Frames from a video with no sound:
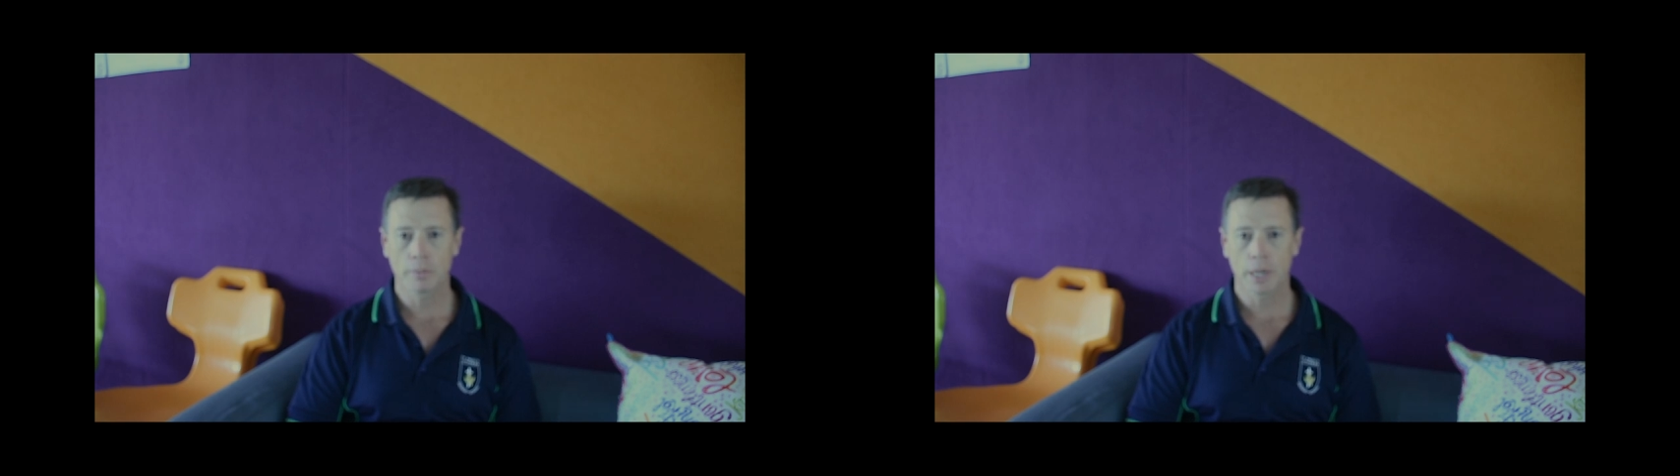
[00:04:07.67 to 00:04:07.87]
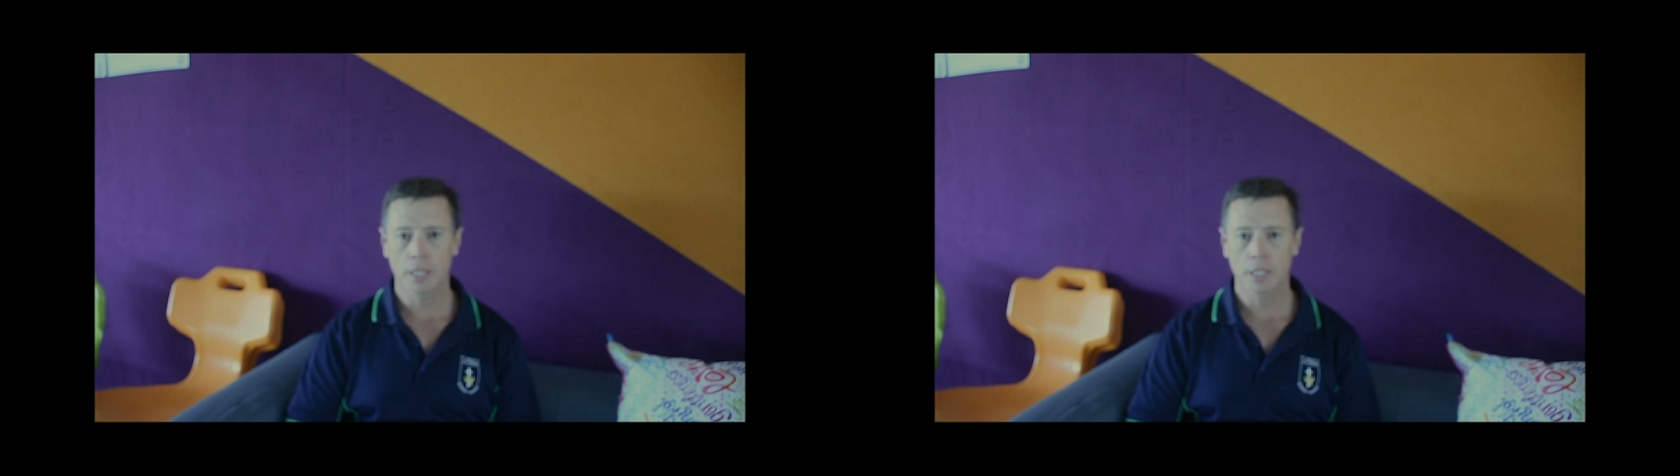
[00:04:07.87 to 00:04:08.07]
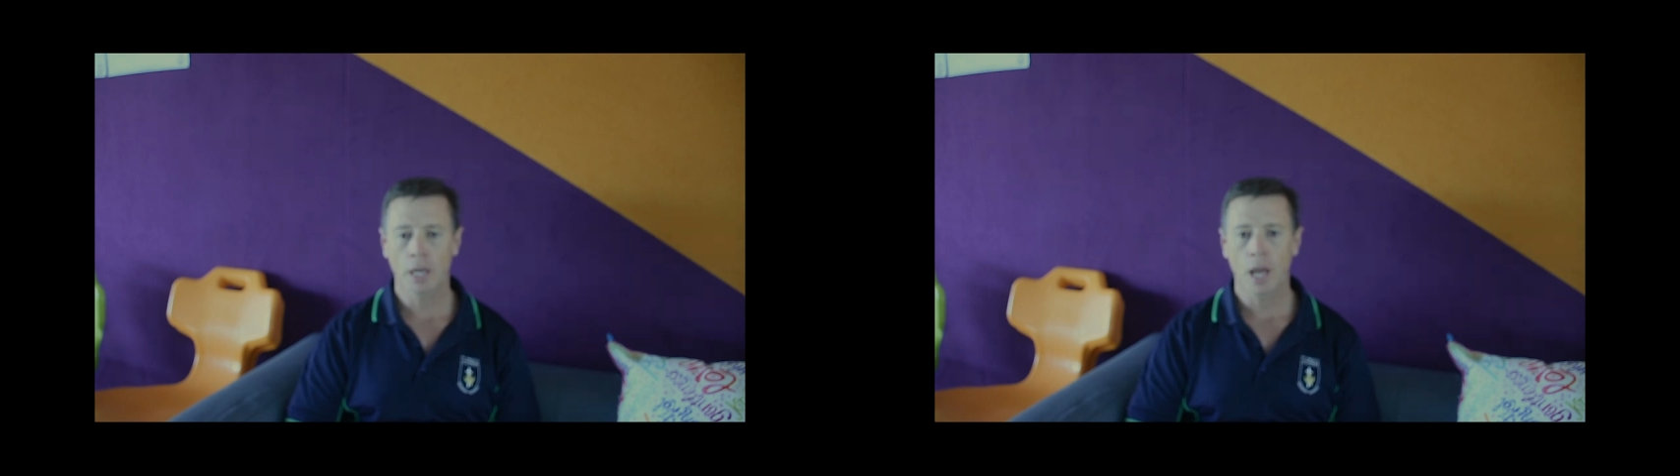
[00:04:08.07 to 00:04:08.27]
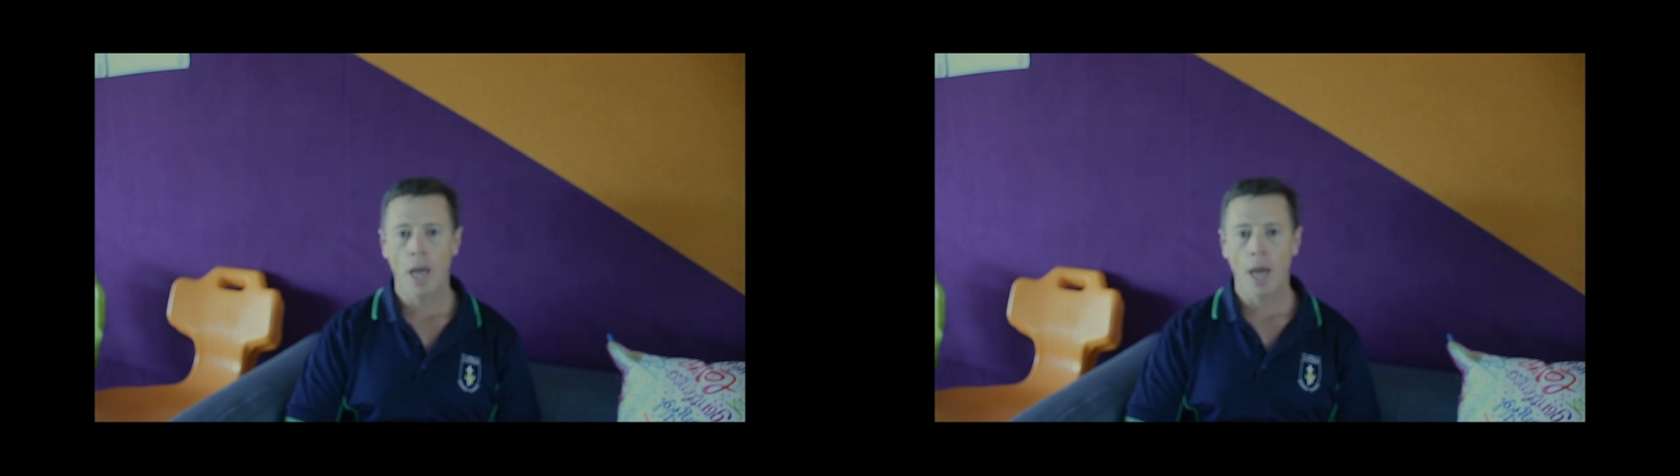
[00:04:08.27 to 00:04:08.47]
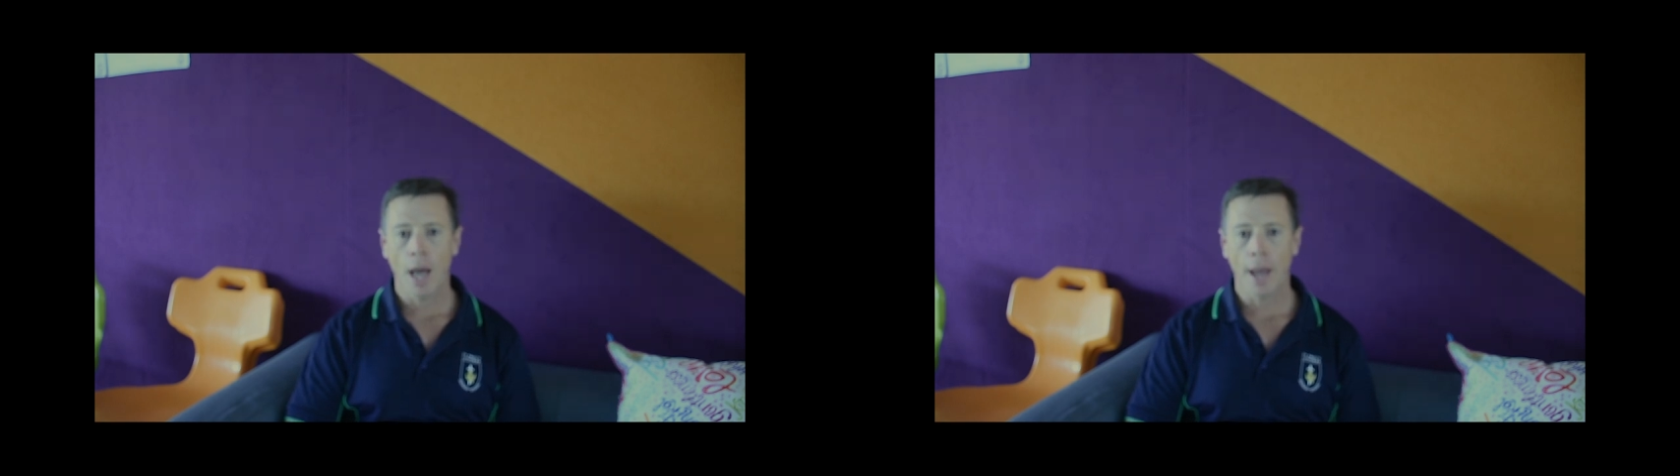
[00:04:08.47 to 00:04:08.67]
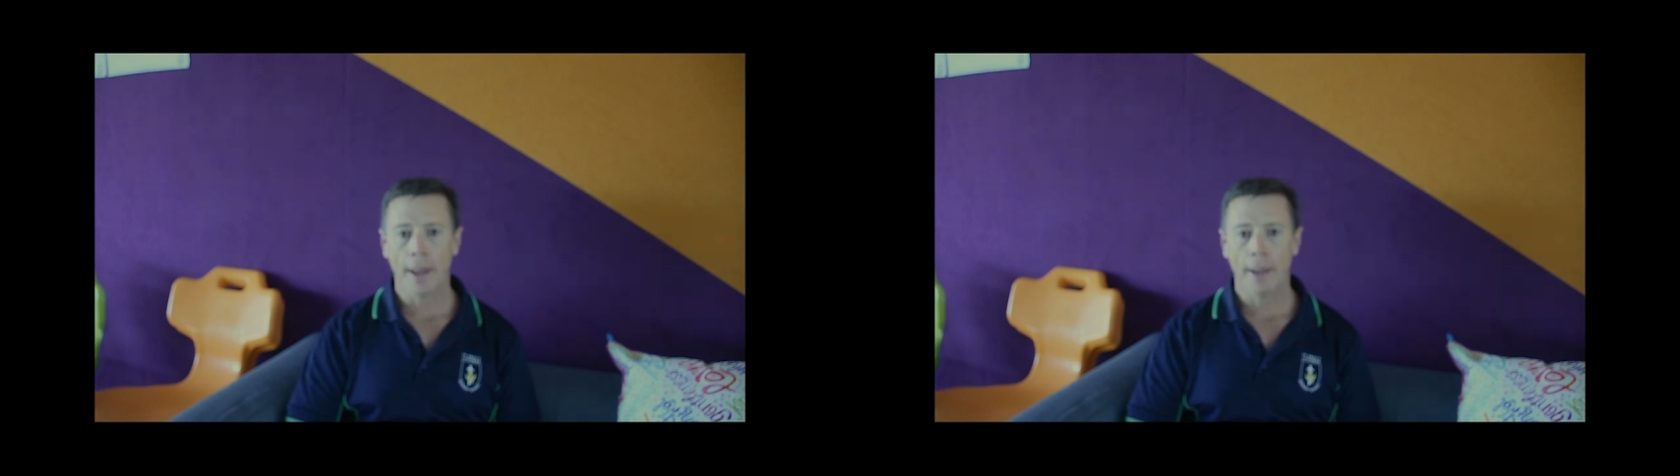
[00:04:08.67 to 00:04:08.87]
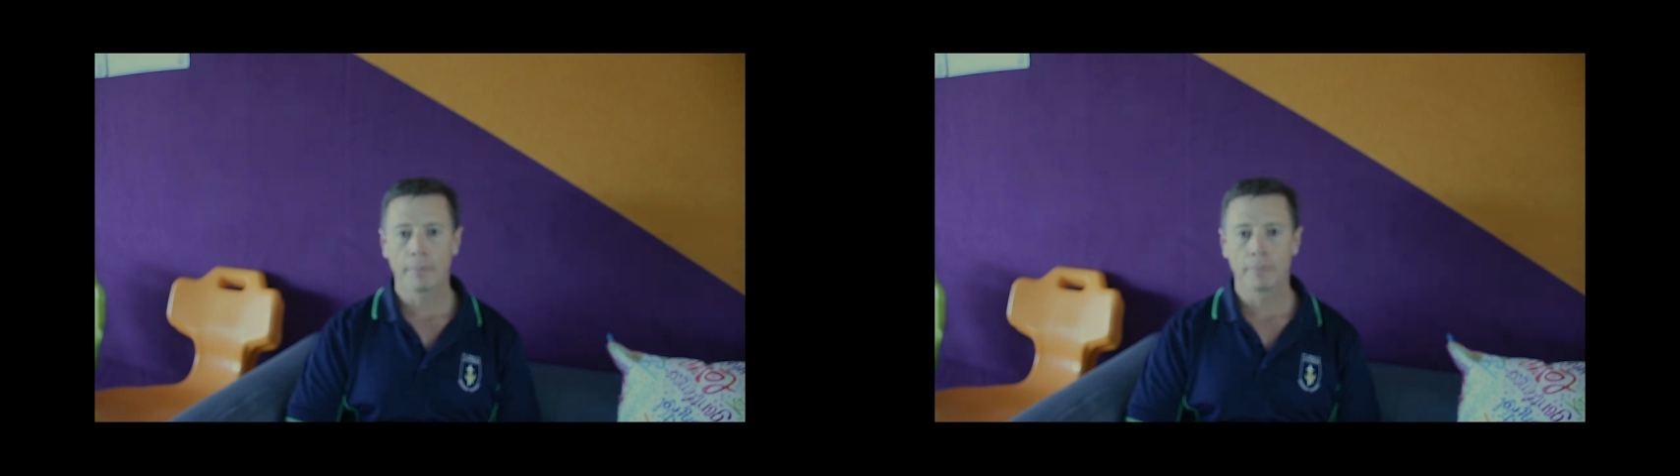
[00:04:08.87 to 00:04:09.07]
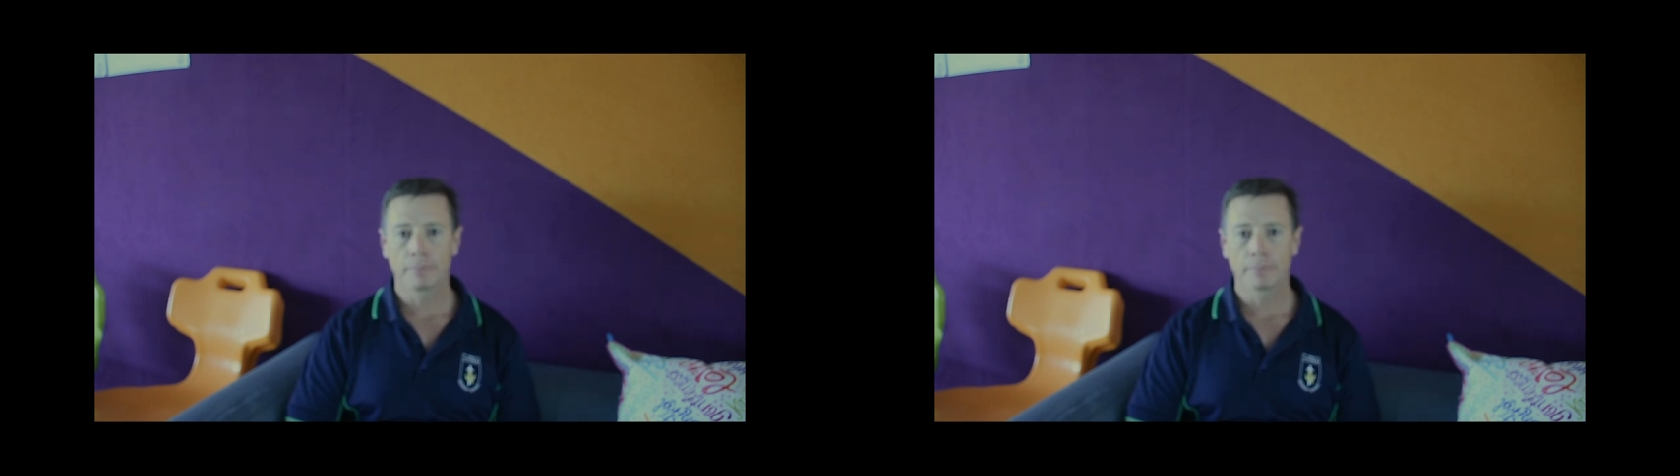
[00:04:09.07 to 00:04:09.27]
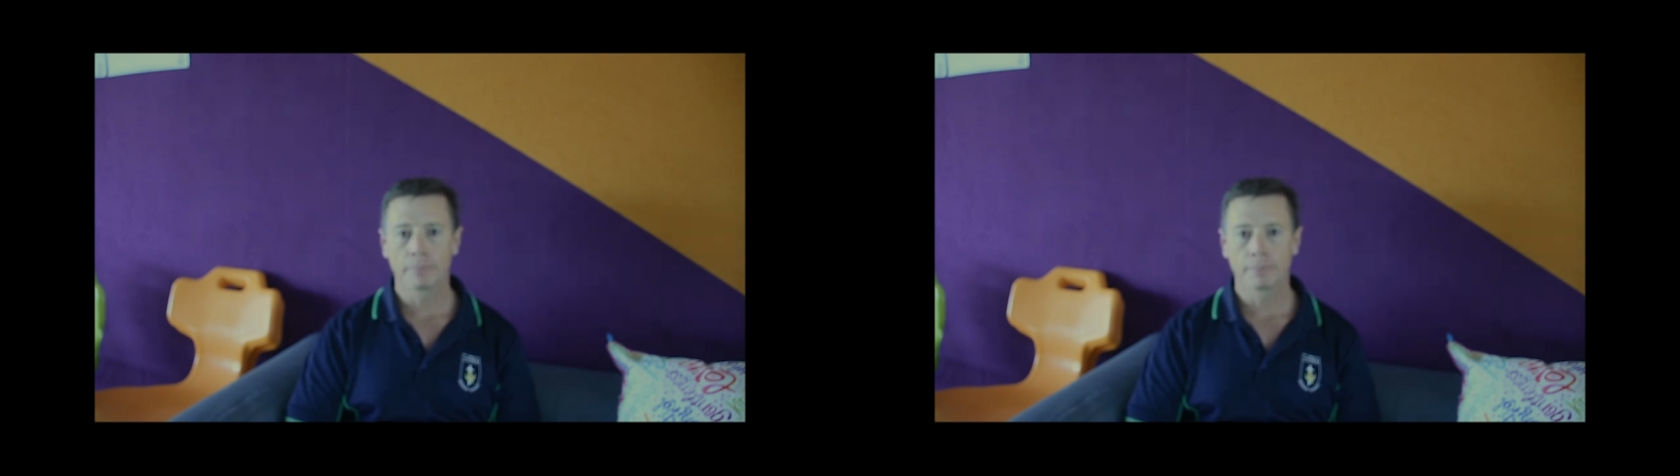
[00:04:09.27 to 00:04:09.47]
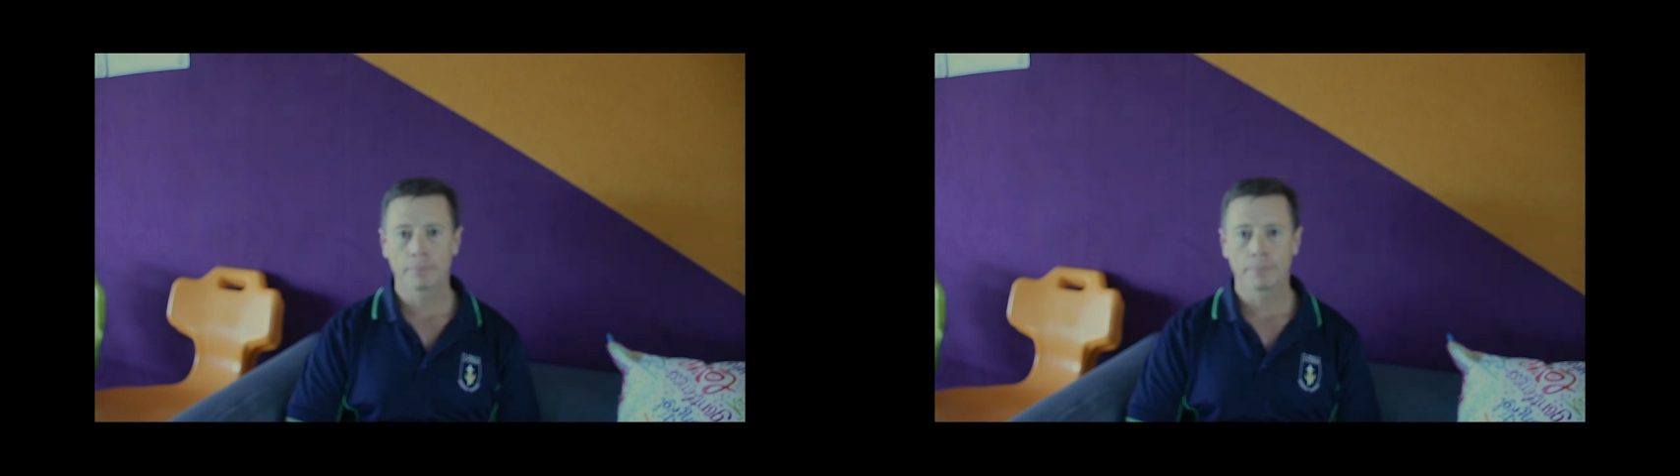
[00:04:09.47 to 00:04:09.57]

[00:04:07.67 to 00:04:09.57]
manager.